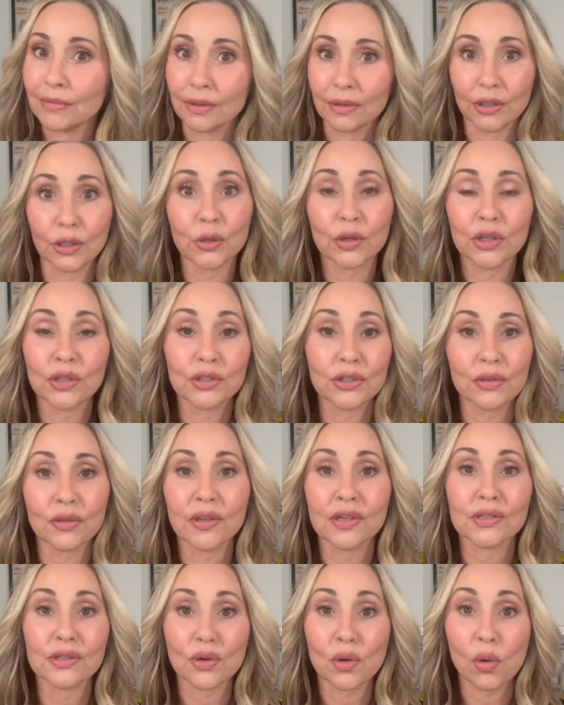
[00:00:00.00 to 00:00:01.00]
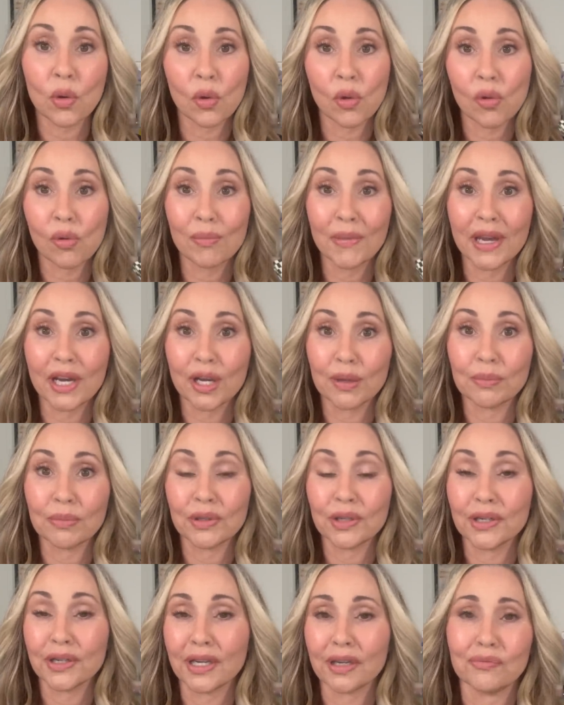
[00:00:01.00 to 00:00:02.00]
you can do this whole makeup
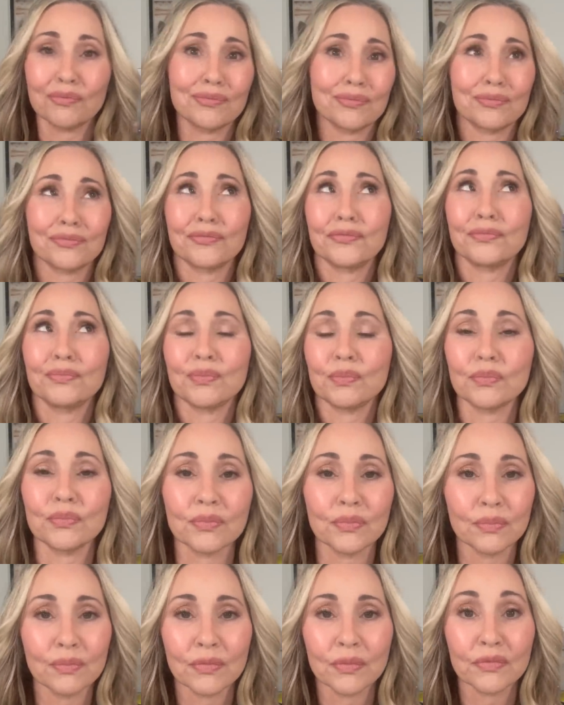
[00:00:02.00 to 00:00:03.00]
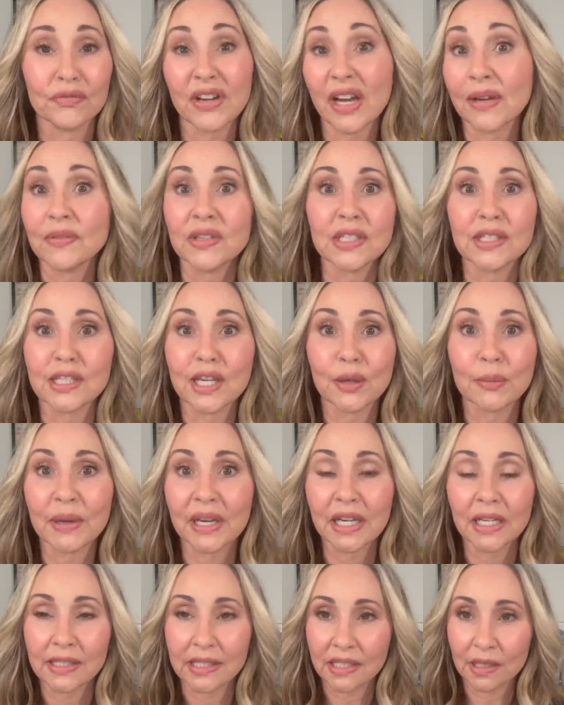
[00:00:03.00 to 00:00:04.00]
look in five to ten
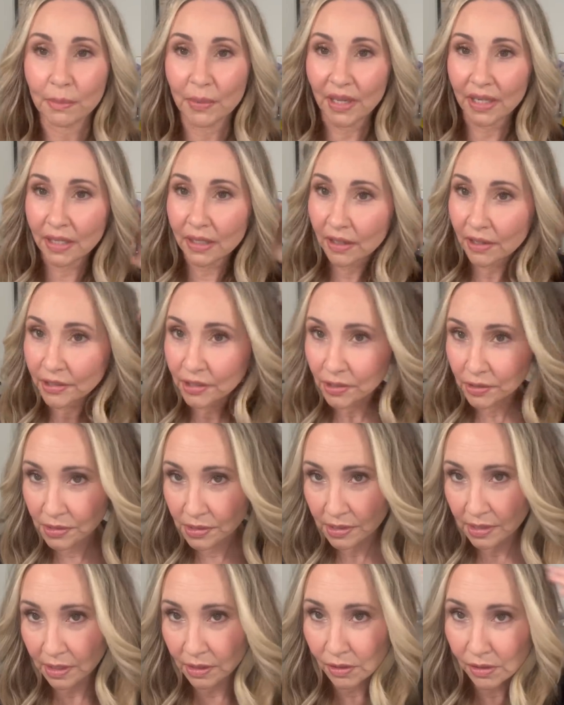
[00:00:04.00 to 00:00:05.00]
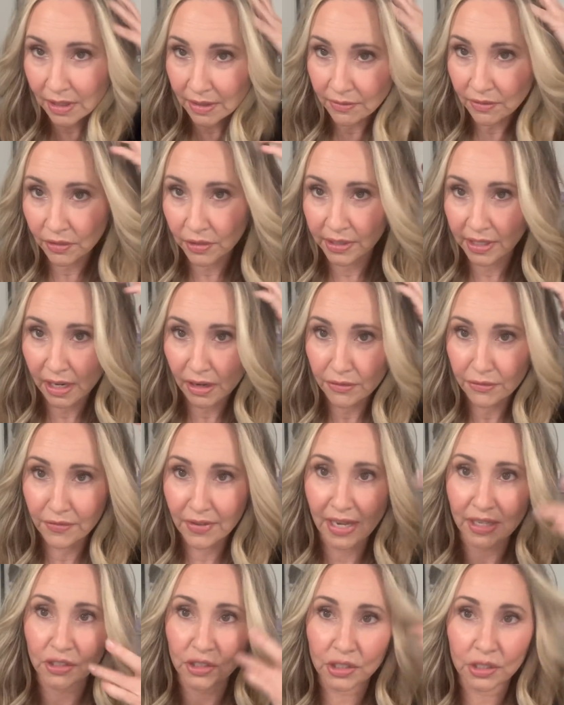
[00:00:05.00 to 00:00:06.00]
minutes, depending on your skill level and how
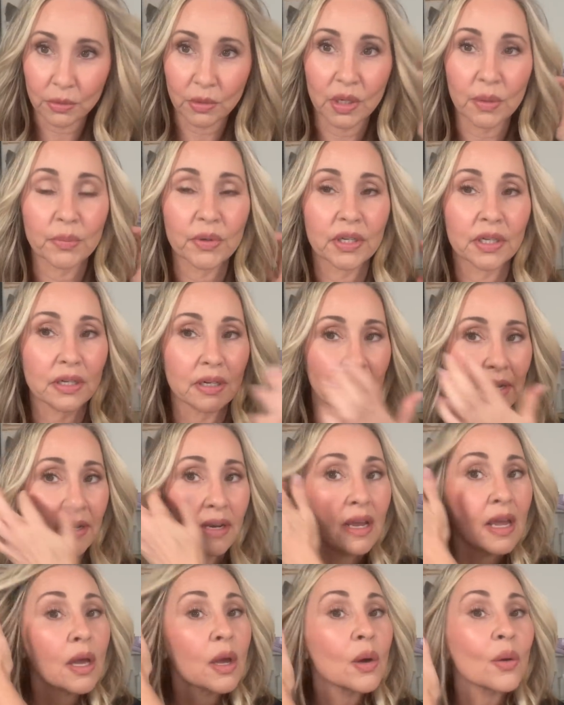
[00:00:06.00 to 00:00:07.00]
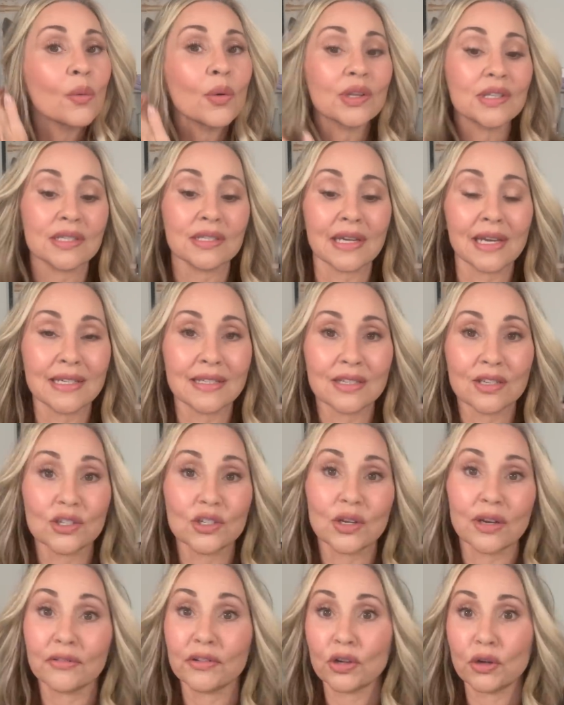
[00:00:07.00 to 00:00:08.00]
fast you want to put it on. What's nice is
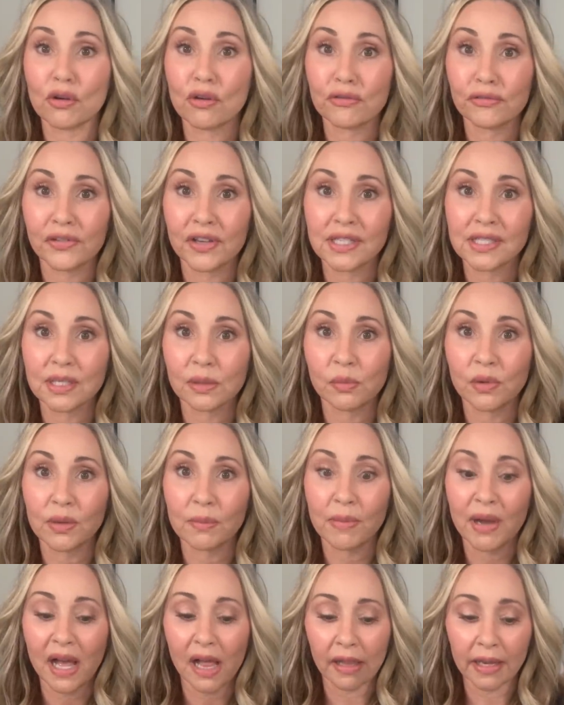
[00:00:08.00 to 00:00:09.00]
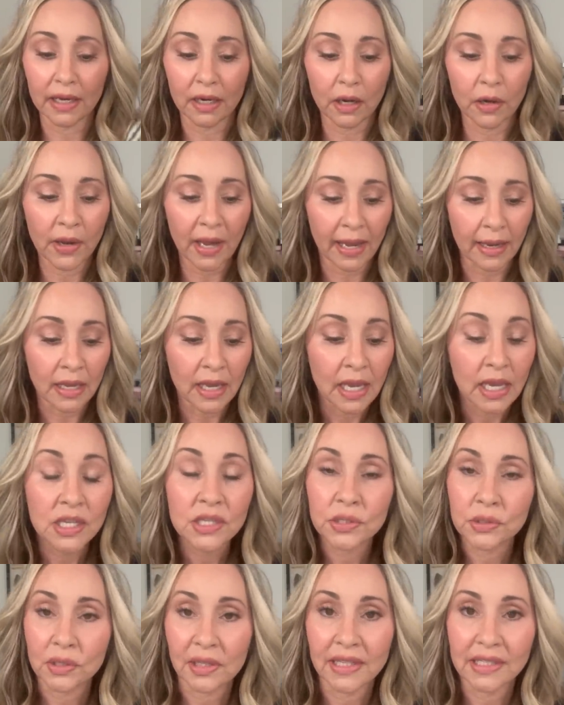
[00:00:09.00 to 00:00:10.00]
you have your whole face in one palette. Okay,
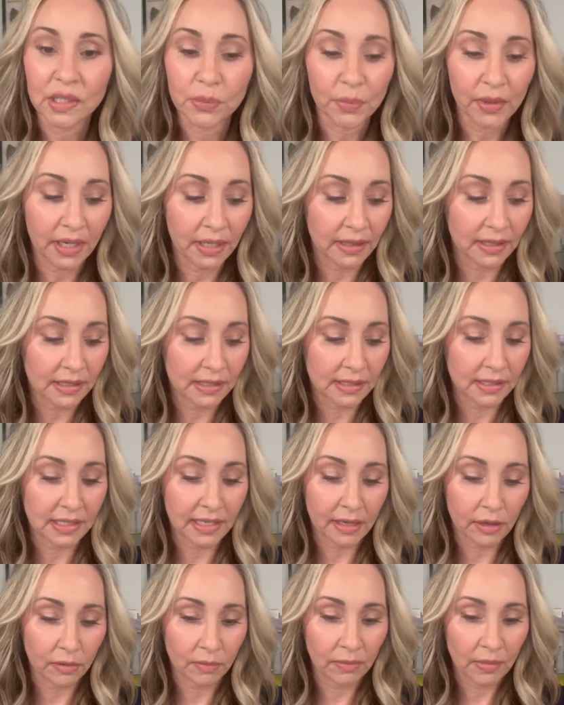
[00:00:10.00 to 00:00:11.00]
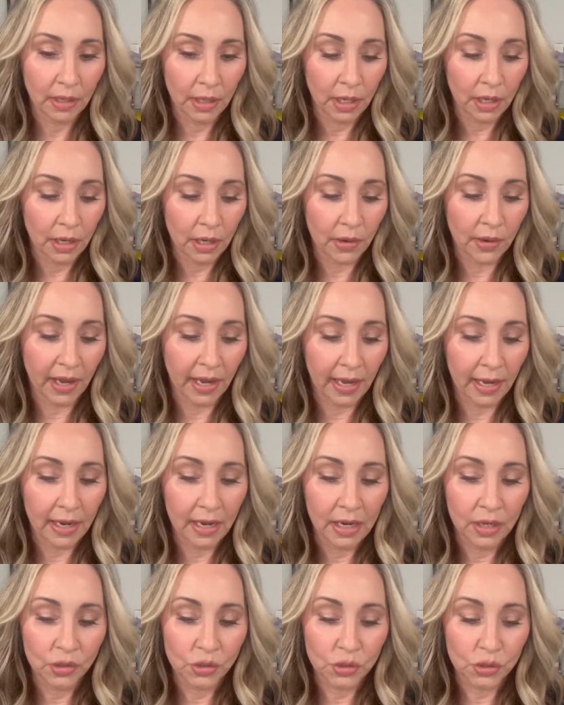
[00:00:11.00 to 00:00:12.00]
so let's break this down. Okay,
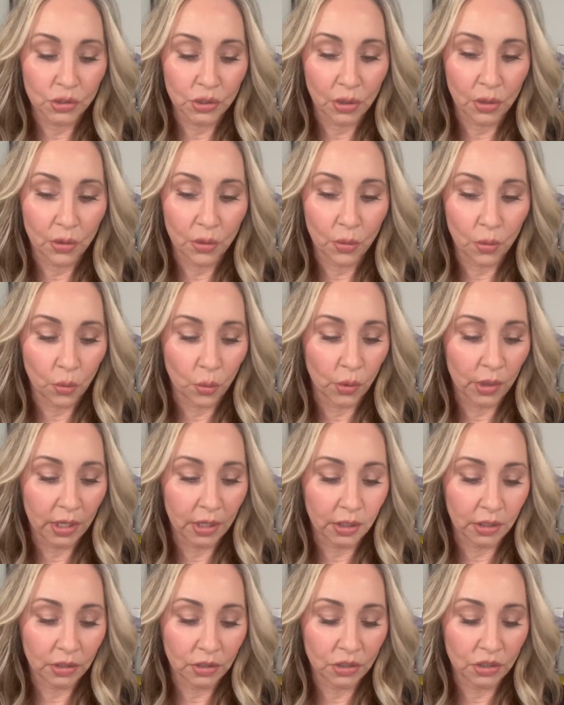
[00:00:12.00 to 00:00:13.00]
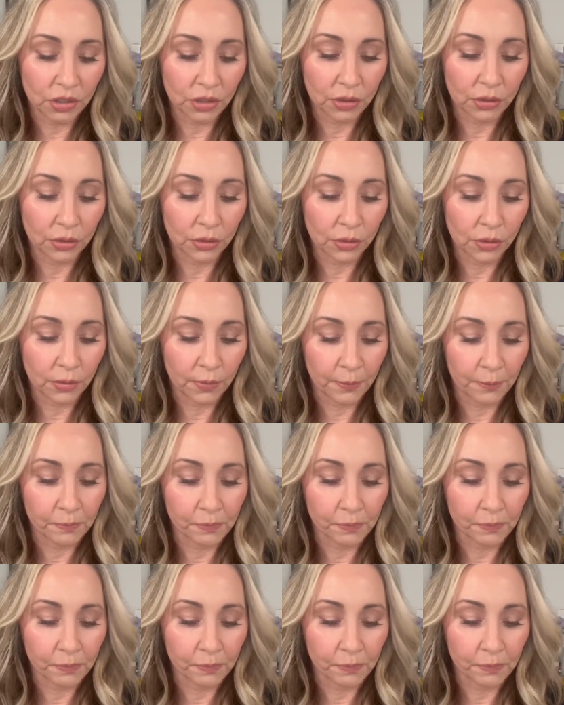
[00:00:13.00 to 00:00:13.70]
so we could do